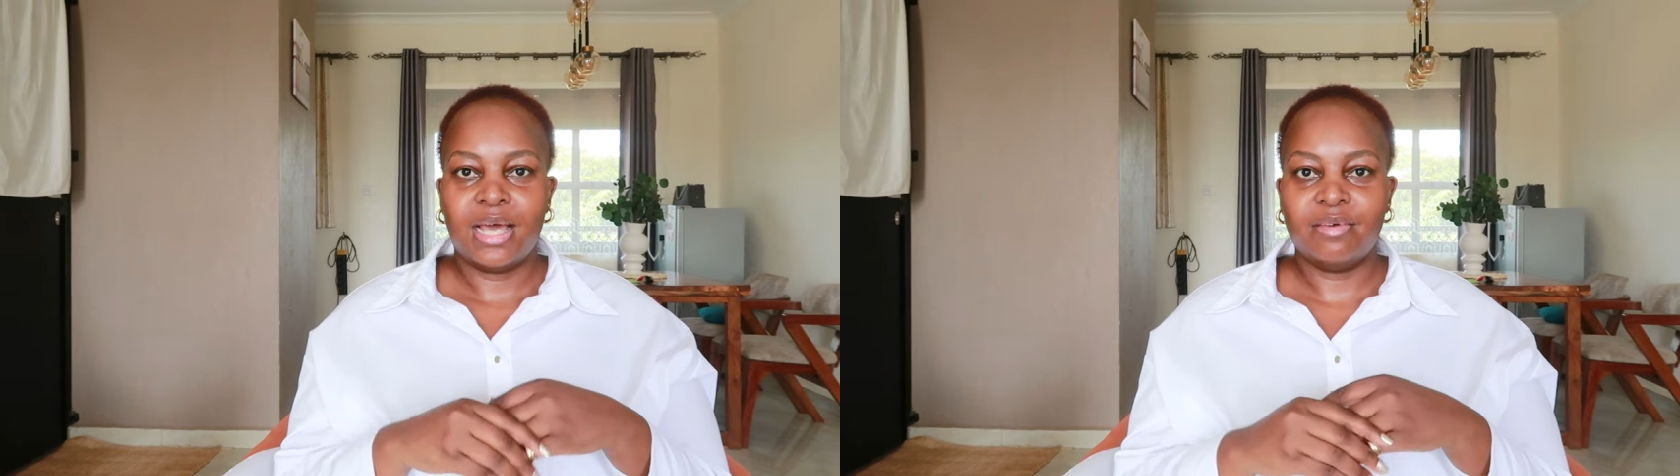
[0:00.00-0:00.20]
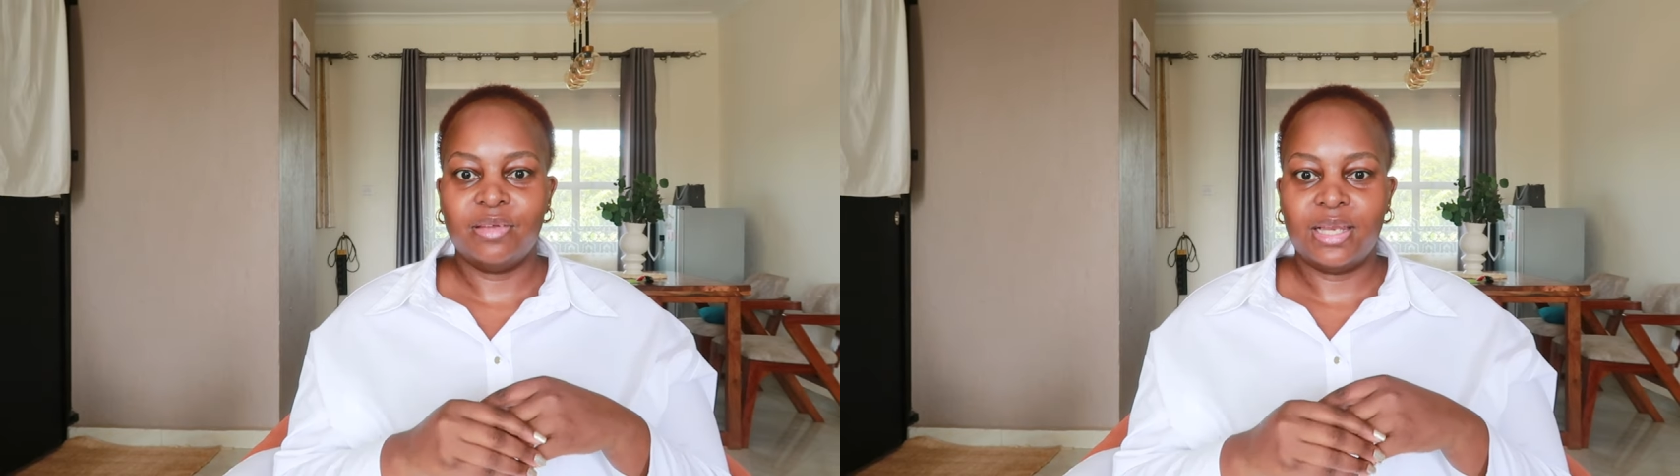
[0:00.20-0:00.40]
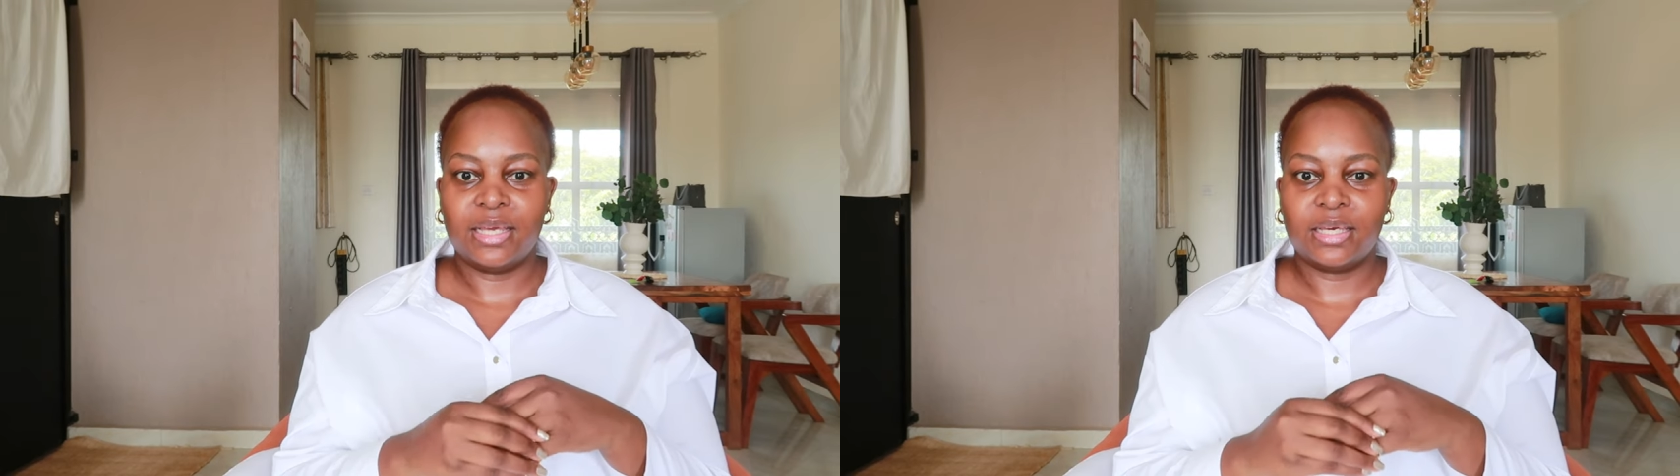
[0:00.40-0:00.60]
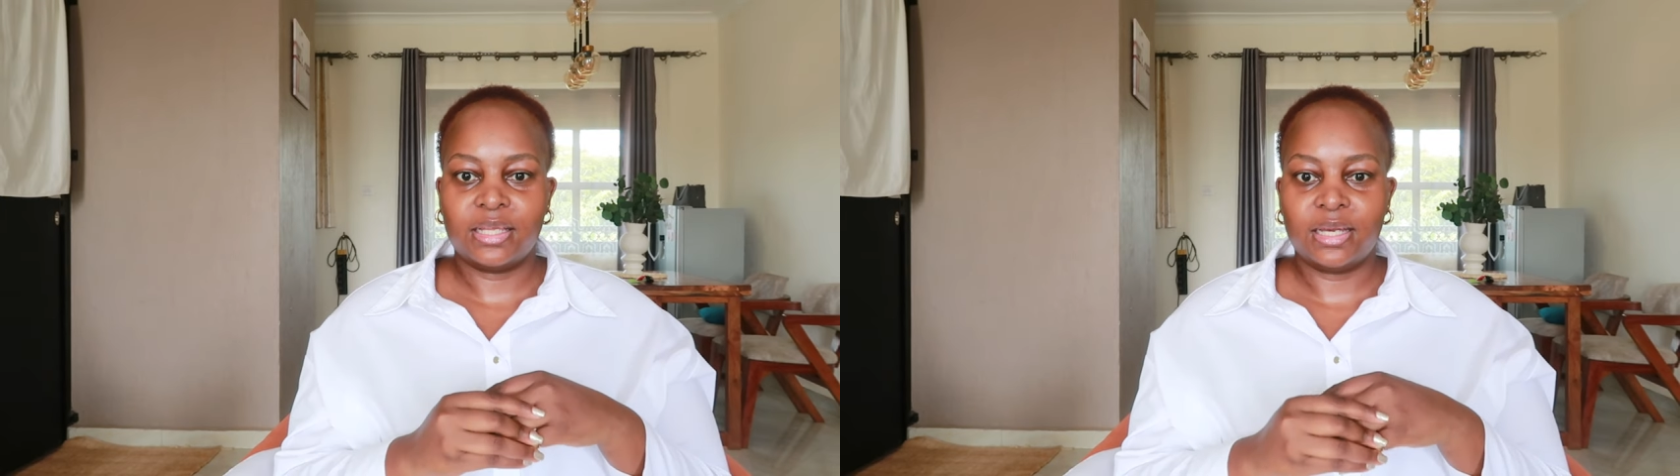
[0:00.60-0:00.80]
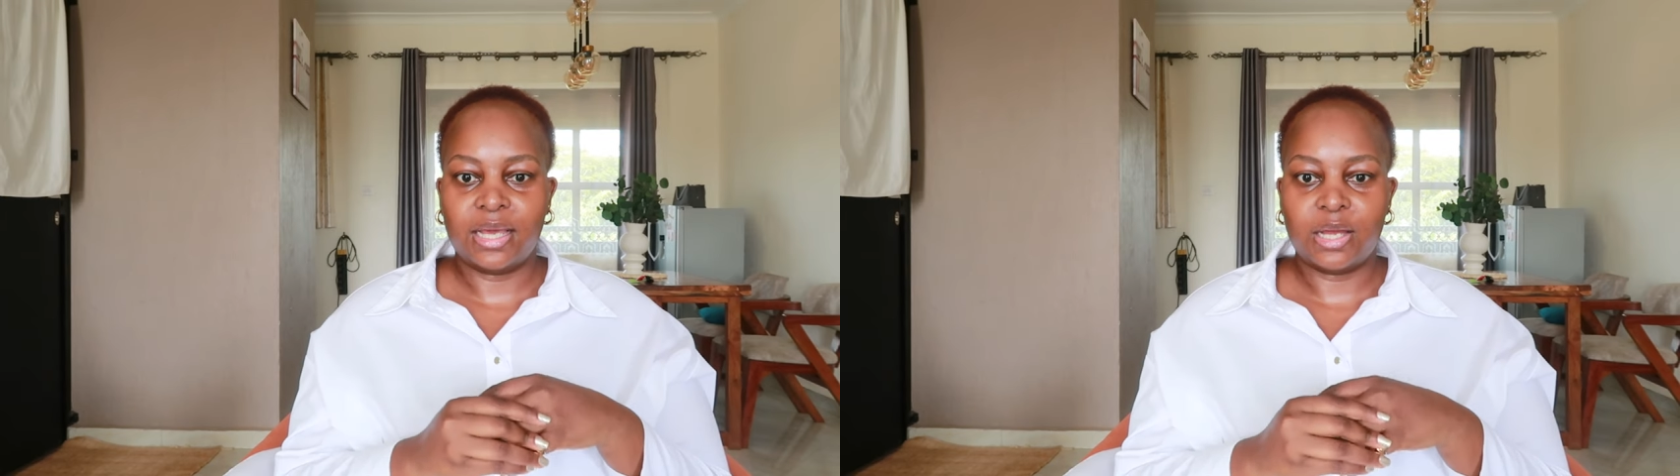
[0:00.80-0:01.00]
I feel
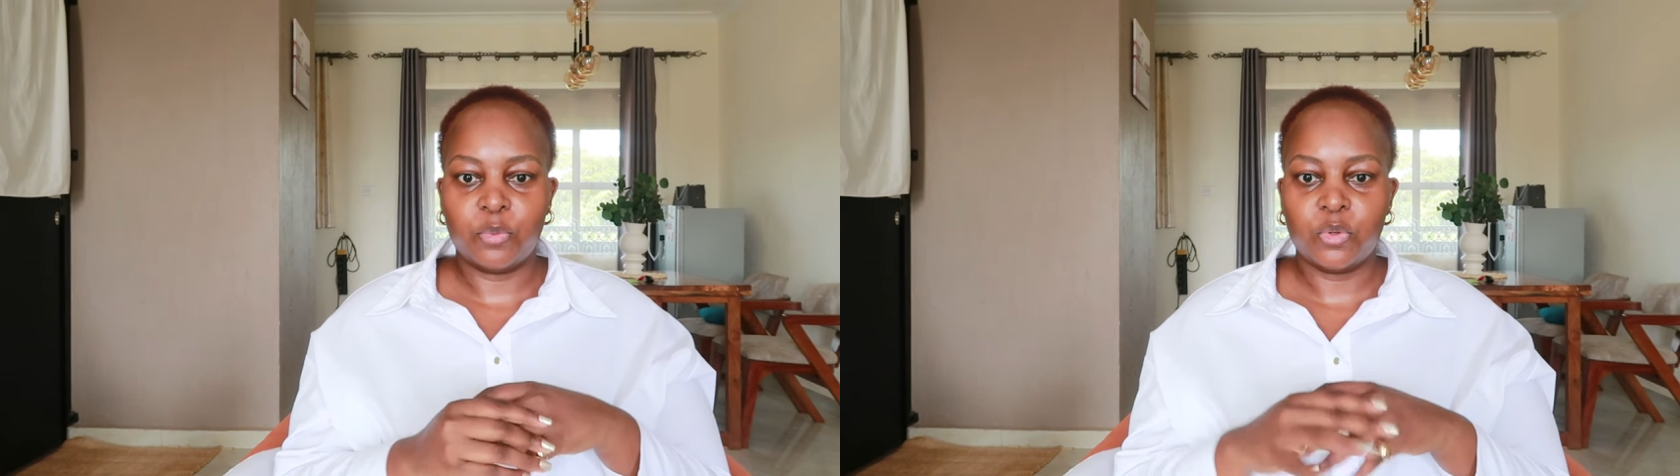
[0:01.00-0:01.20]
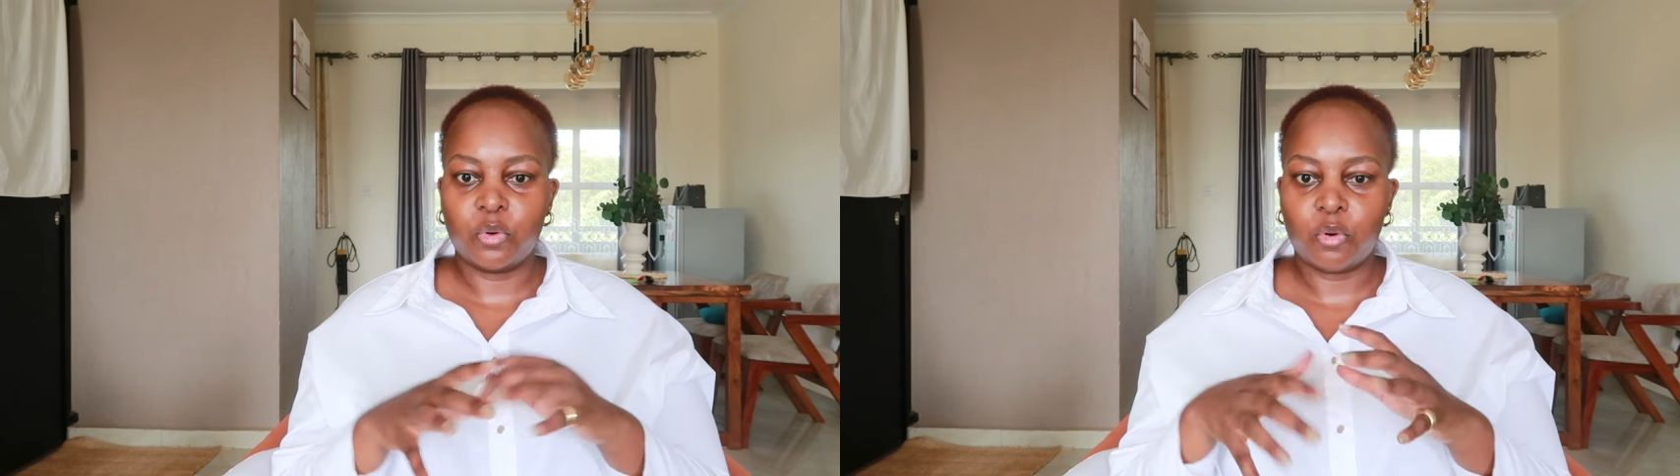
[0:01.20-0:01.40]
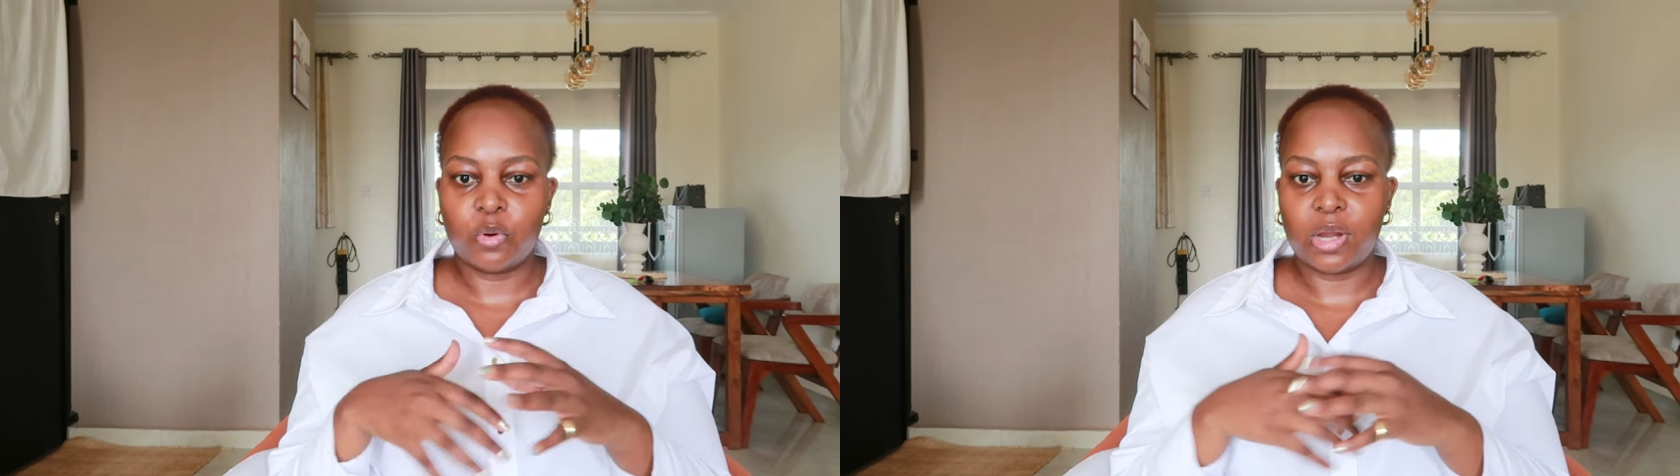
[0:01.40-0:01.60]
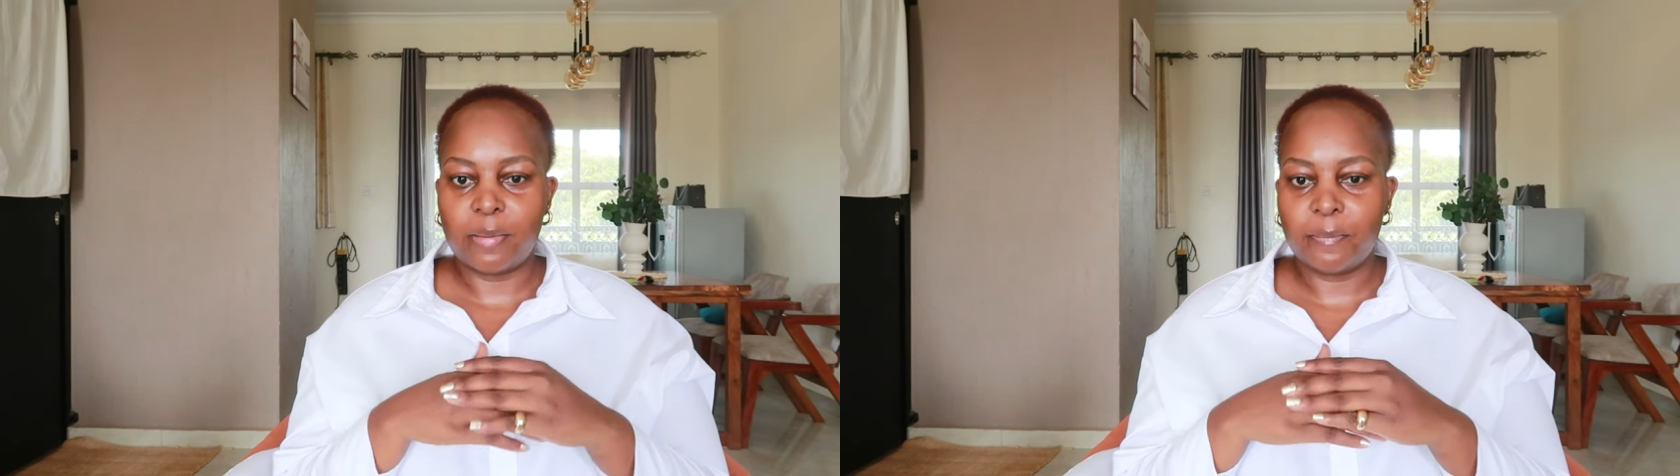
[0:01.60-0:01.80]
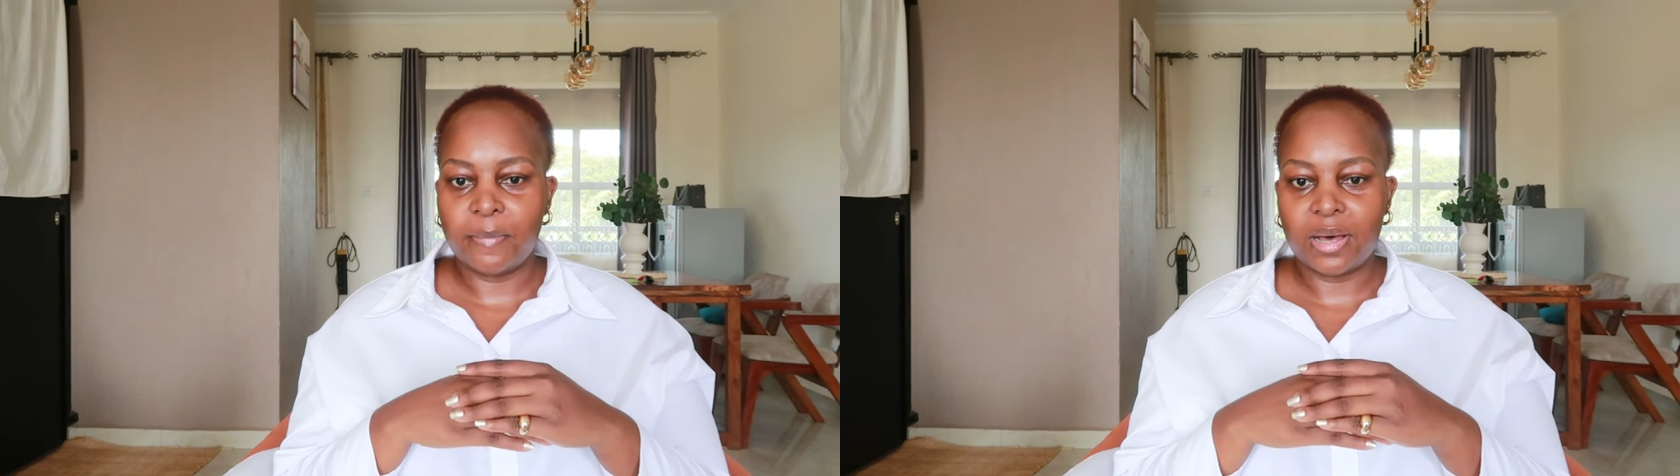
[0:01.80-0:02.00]
like a real grown-up